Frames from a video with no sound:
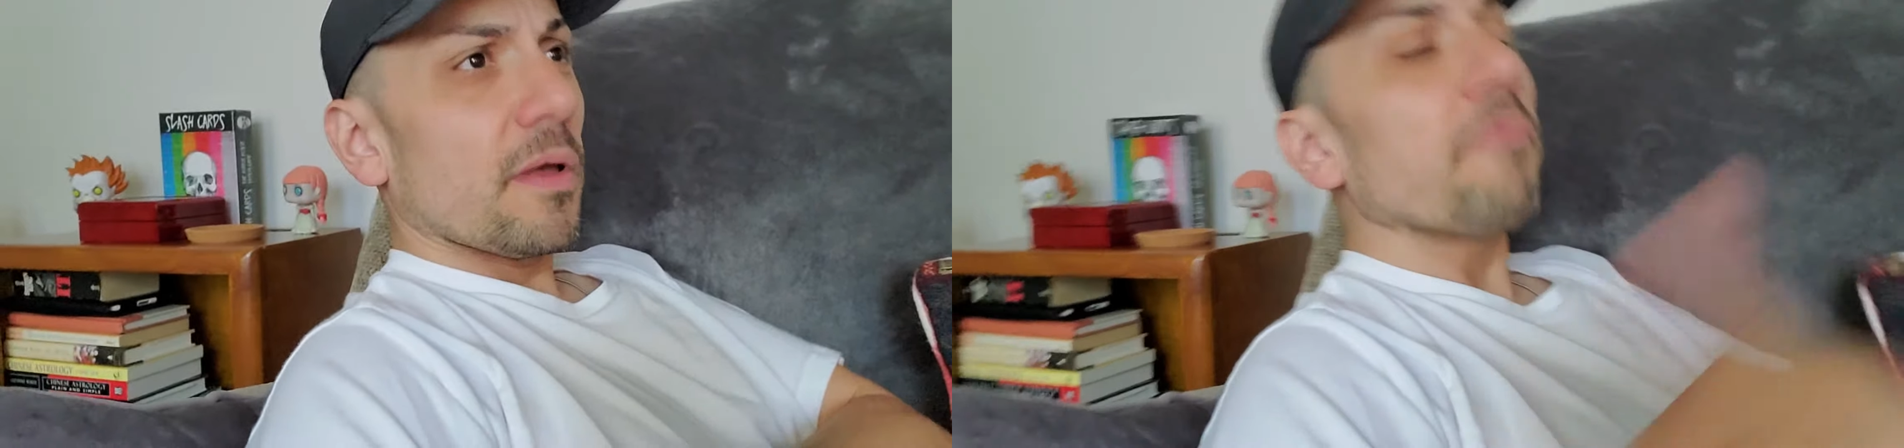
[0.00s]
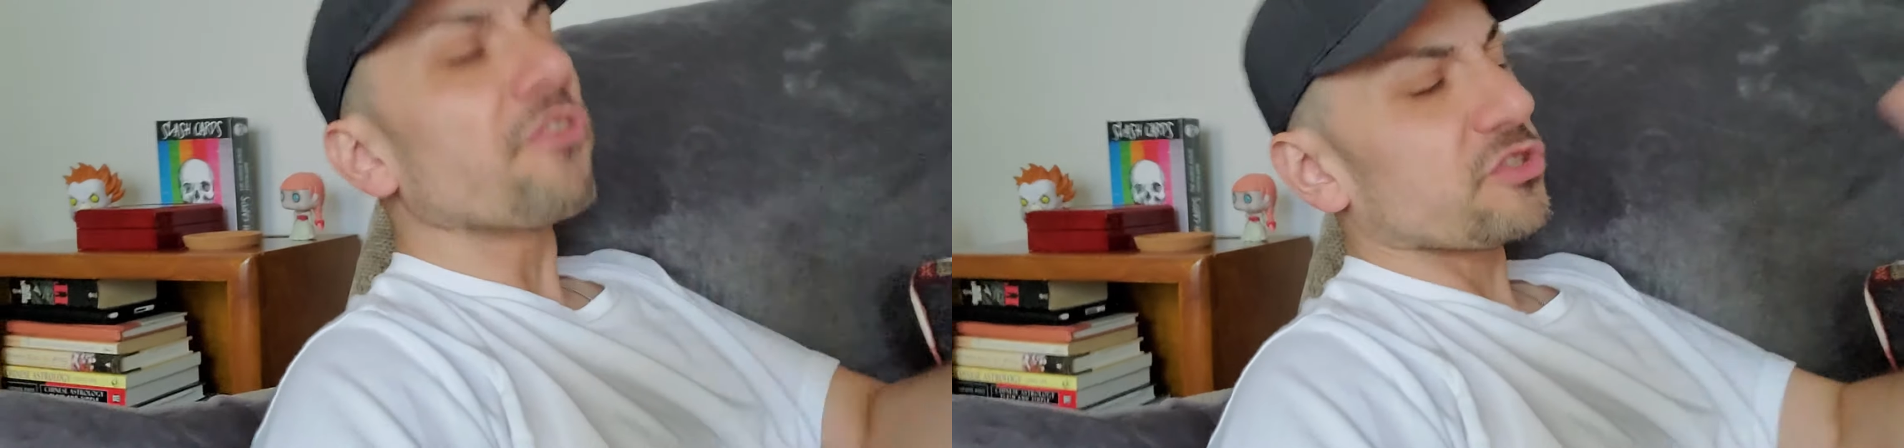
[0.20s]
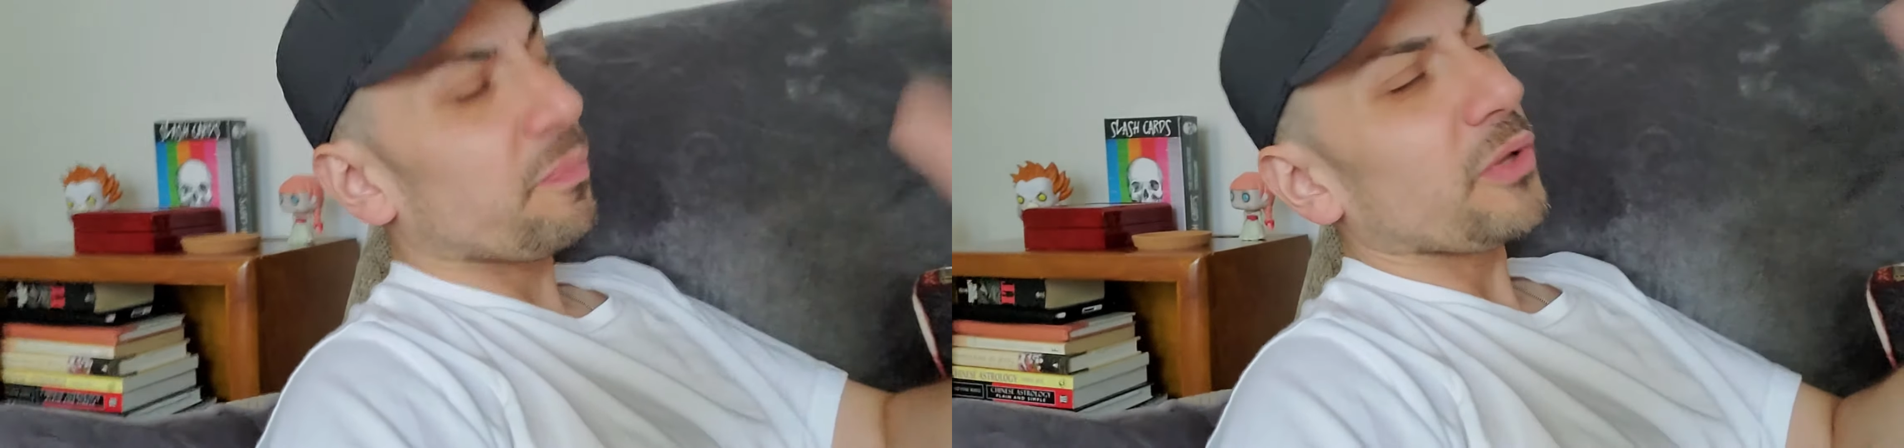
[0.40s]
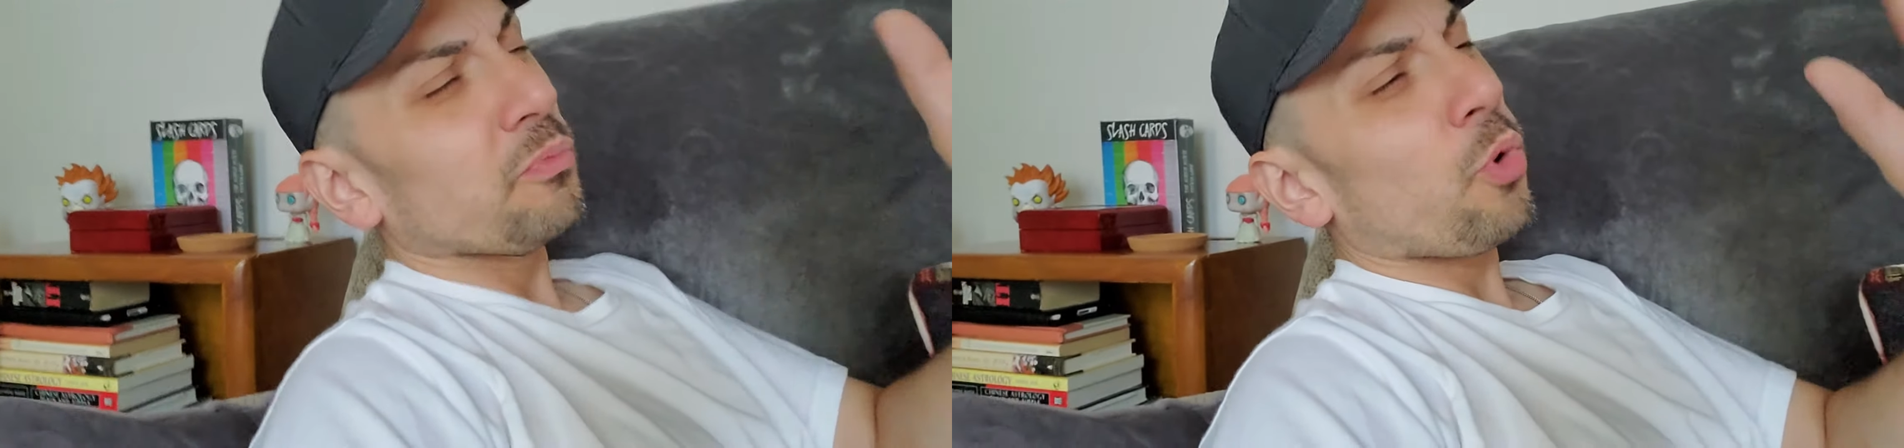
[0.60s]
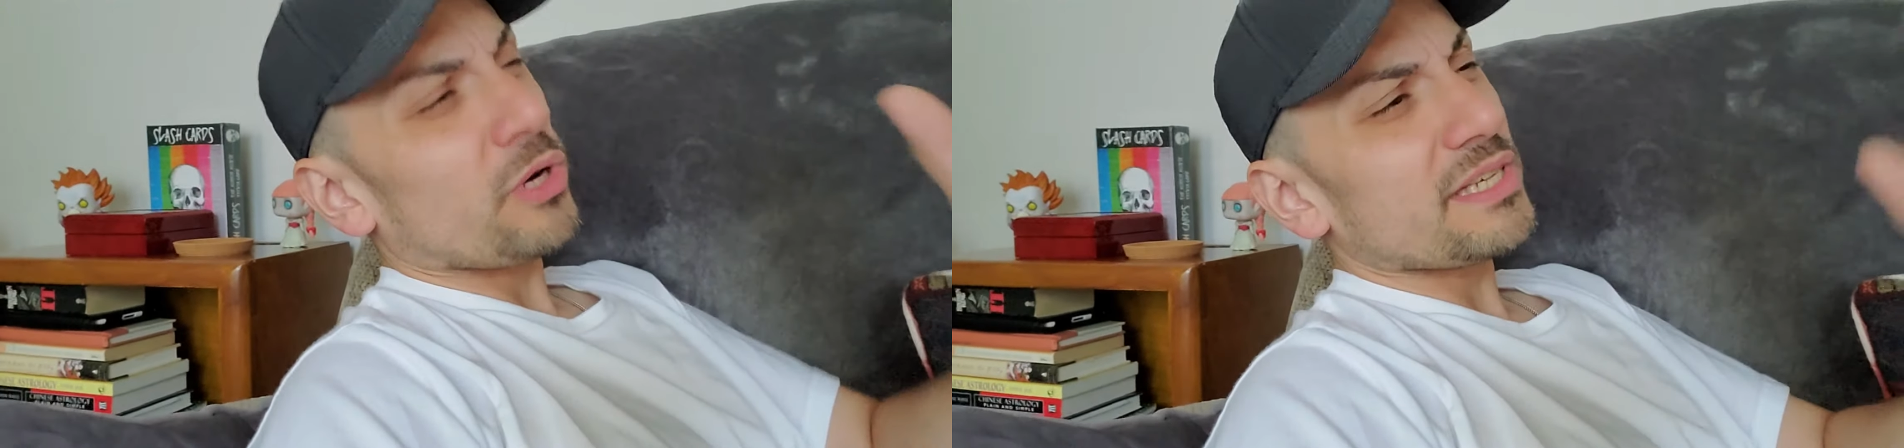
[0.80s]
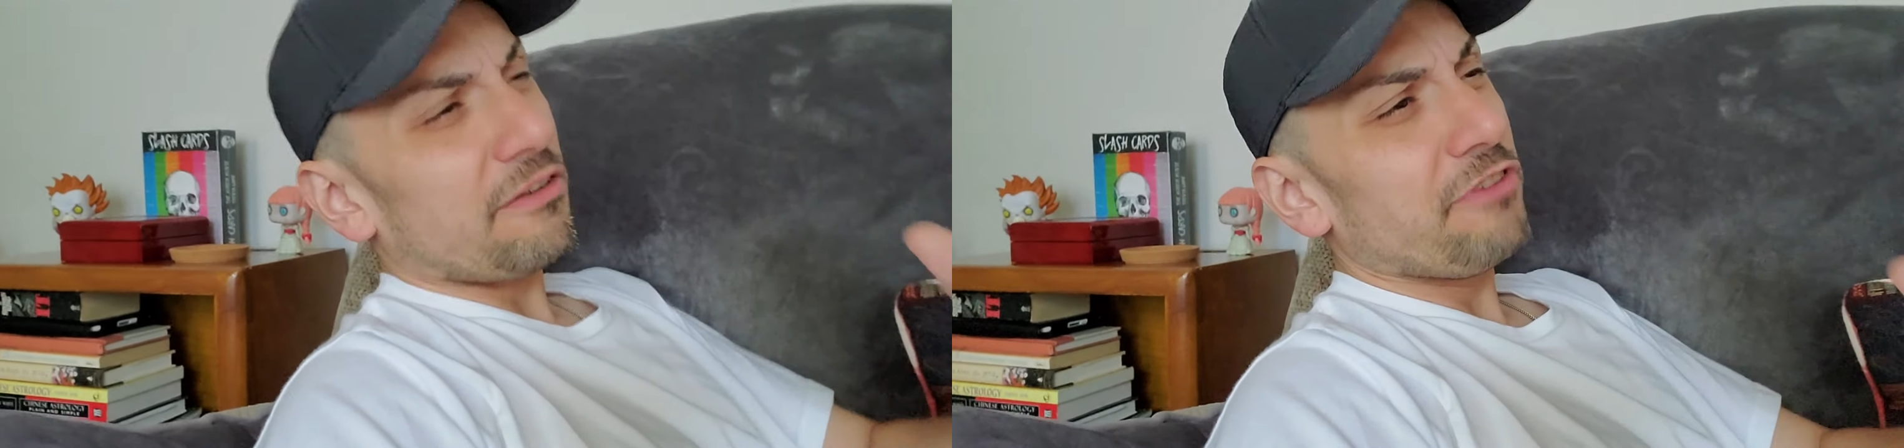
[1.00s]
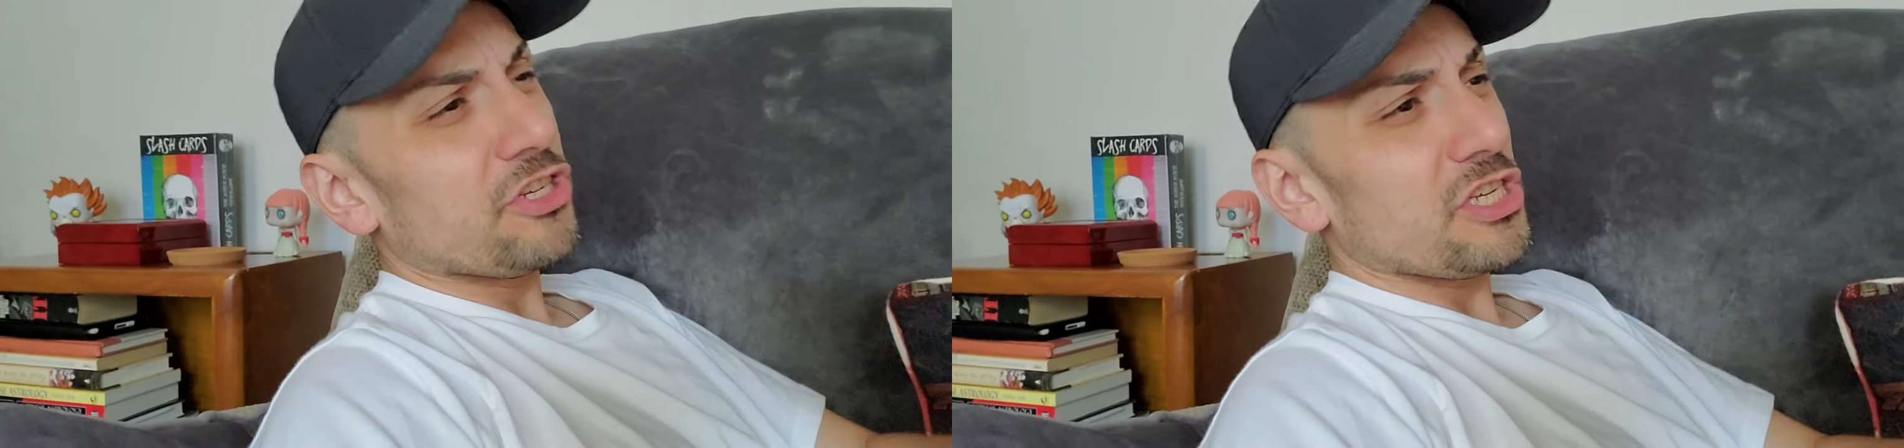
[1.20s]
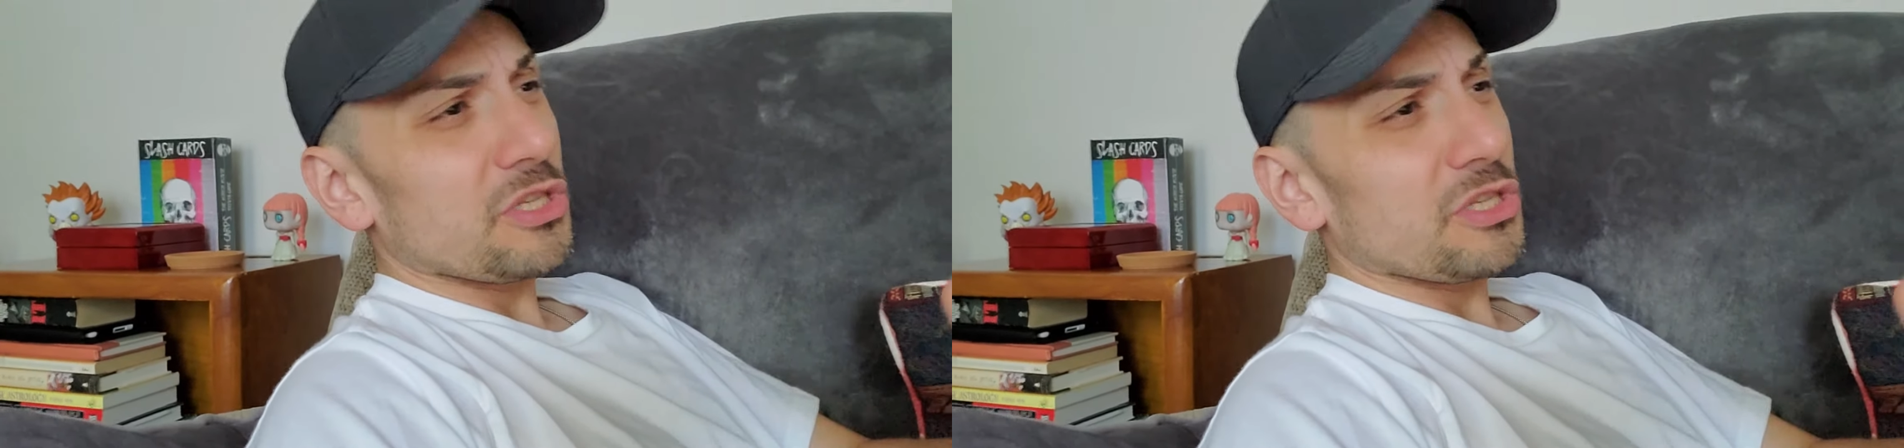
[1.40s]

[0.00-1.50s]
first of all, Maury's going to finish his